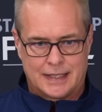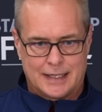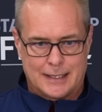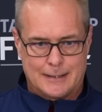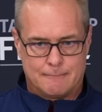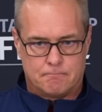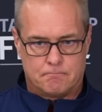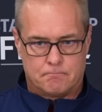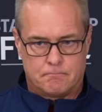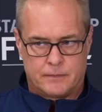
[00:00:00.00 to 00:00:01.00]
Um,
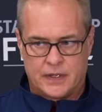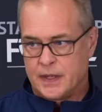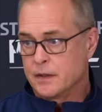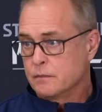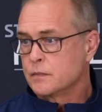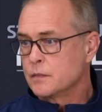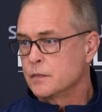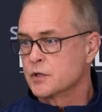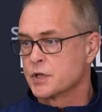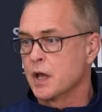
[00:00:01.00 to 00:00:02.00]
but then
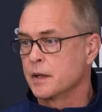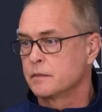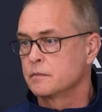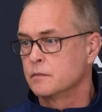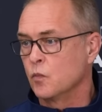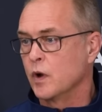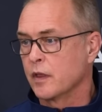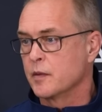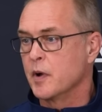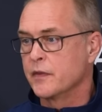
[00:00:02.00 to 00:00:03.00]
there's not one
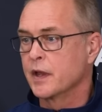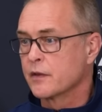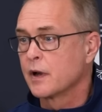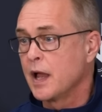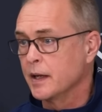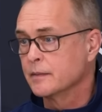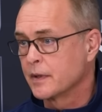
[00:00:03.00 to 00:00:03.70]
of them on the other line.